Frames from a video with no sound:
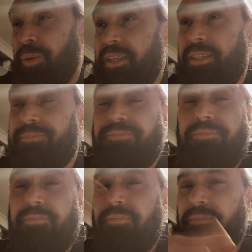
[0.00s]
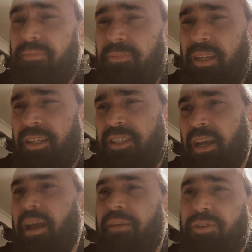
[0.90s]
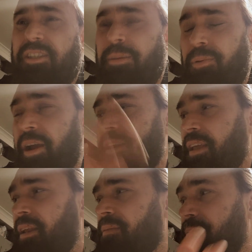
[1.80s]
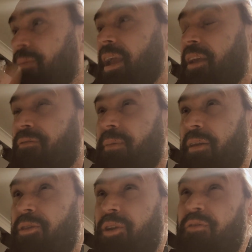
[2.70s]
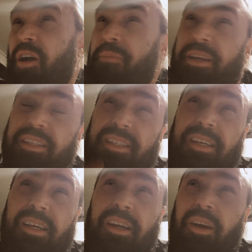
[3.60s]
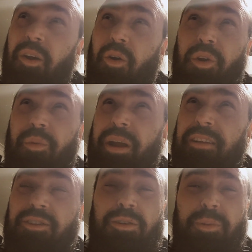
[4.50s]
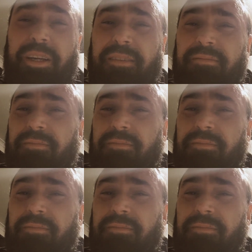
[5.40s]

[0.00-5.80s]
rest after I separate it, and then bake it for about 35 minutes on around 220.